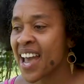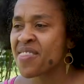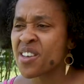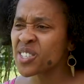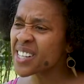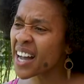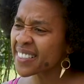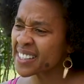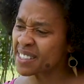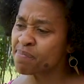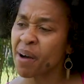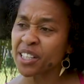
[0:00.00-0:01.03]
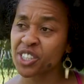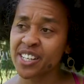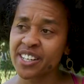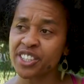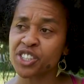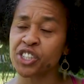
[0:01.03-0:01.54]
and there's not this much
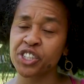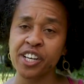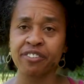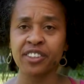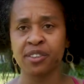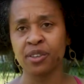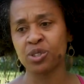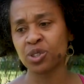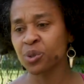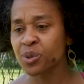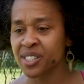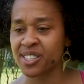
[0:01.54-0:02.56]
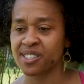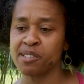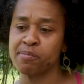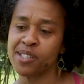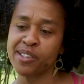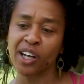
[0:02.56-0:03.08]
needed shift in the school
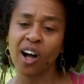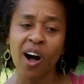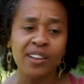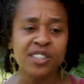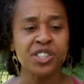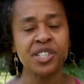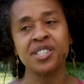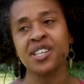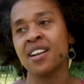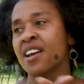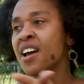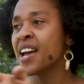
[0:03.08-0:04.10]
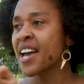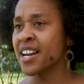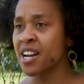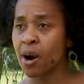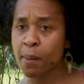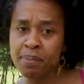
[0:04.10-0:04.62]
systems, in the colleges, and,
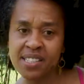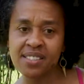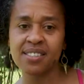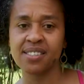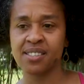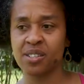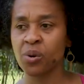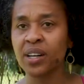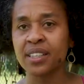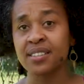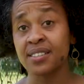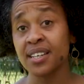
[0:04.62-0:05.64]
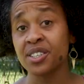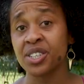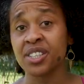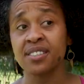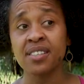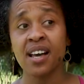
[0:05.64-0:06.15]
and in our businesses and
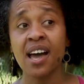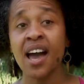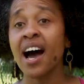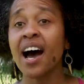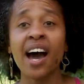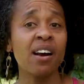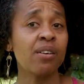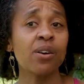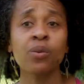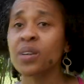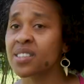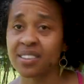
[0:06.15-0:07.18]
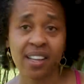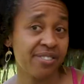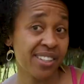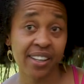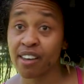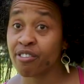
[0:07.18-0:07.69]
organizations, I don't know what's
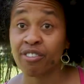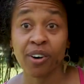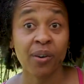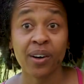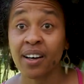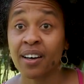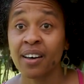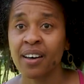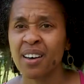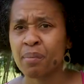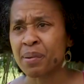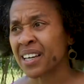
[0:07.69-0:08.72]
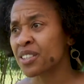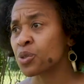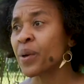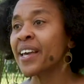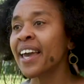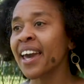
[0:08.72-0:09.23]
left to give folk, because
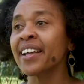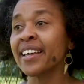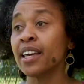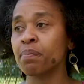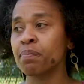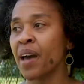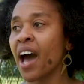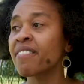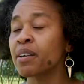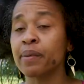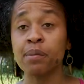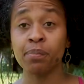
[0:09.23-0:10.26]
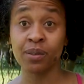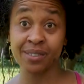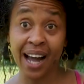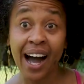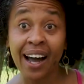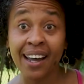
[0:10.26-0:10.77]
we can't keep having people
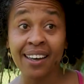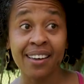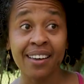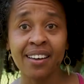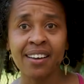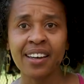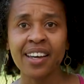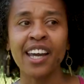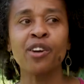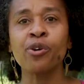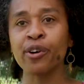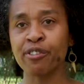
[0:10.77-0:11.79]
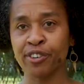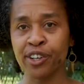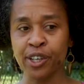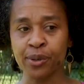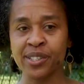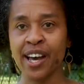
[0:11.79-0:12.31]
die in order for
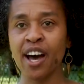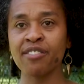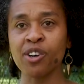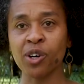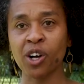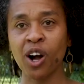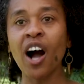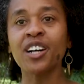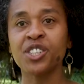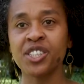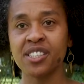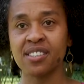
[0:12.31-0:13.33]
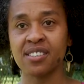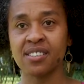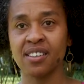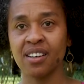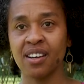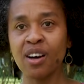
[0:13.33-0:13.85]
you to have your conscience
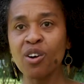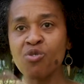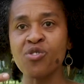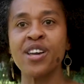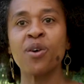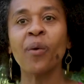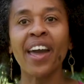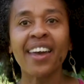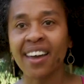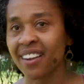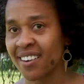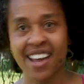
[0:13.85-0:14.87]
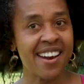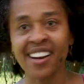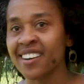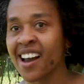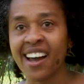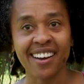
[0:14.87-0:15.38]
reawaken and
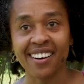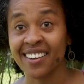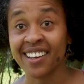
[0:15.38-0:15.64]
ignite.